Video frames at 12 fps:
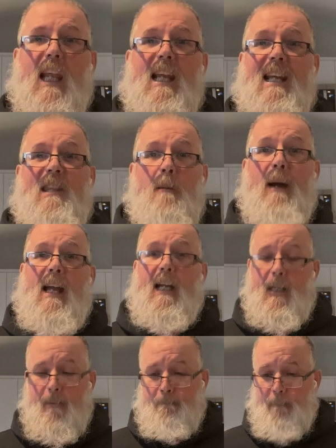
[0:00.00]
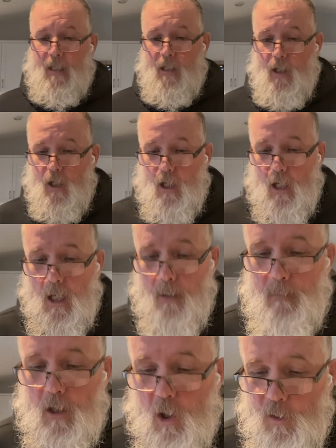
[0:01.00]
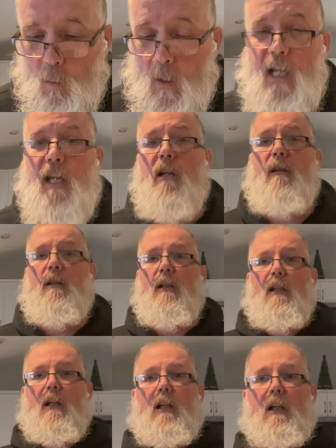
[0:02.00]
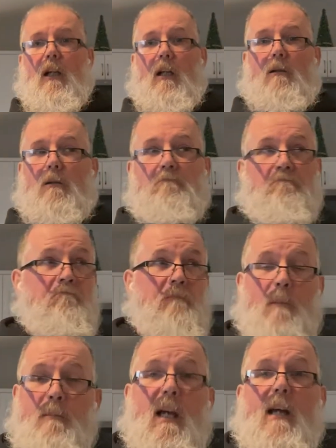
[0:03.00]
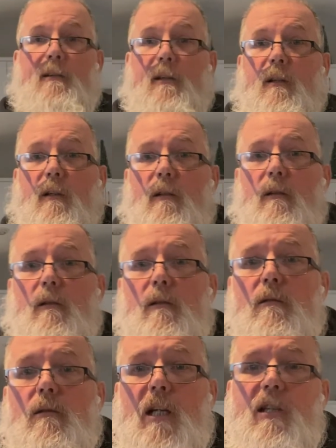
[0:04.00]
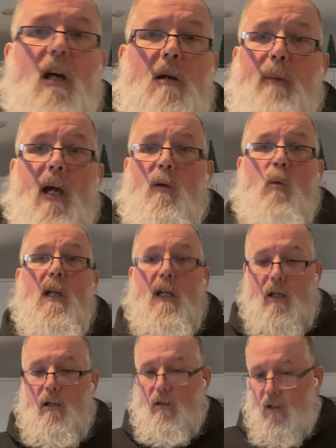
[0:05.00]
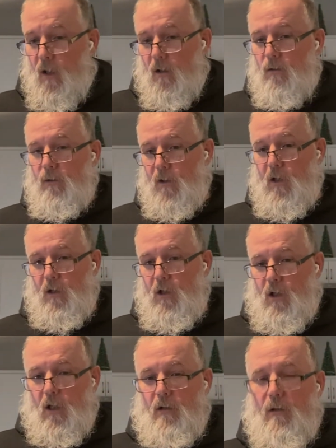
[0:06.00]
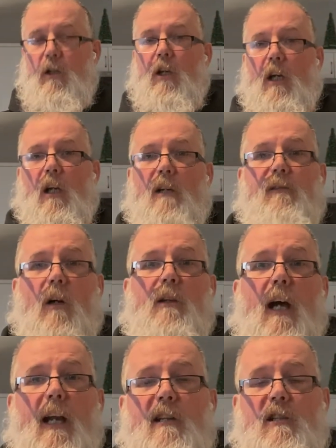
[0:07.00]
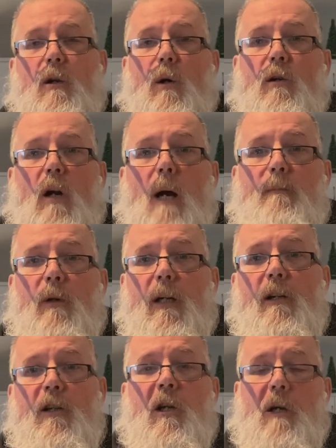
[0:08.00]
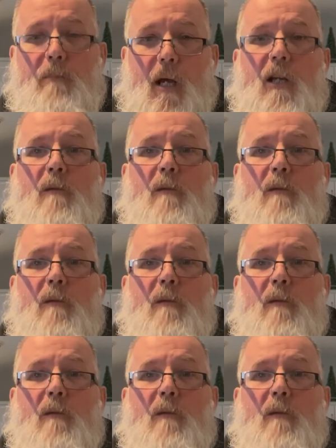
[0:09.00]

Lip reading: in the bank on the week. Not bad. That's not a bad week. You know, you can live on that as an owner operator. You can pay your